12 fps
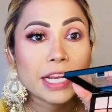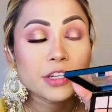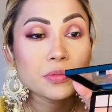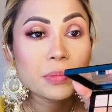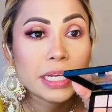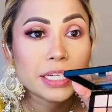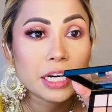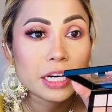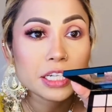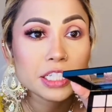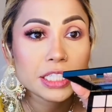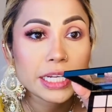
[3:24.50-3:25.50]
to my dark
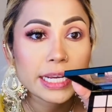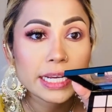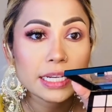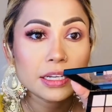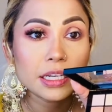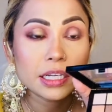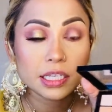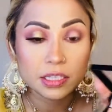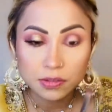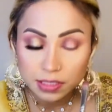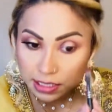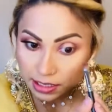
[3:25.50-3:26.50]
shade
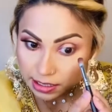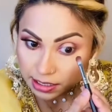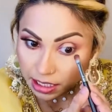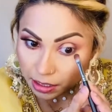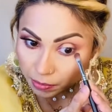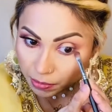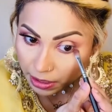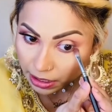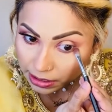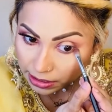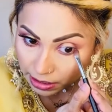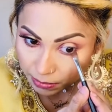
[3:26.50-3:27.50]
using the same brush,
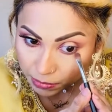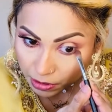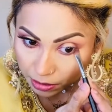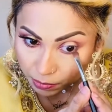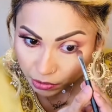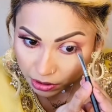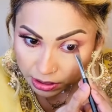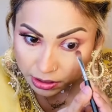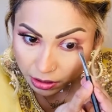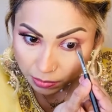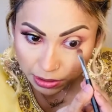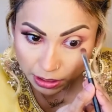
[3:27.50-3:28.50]
and I'm gonna put this on
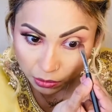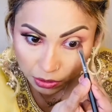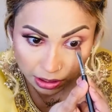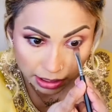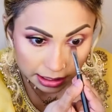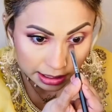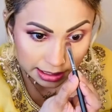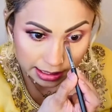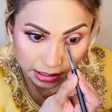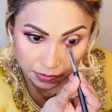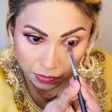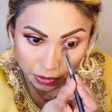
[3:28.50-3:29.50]
my lower lashes as
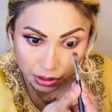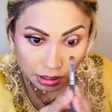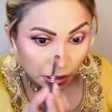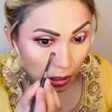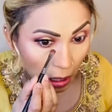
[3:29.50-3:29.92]
well.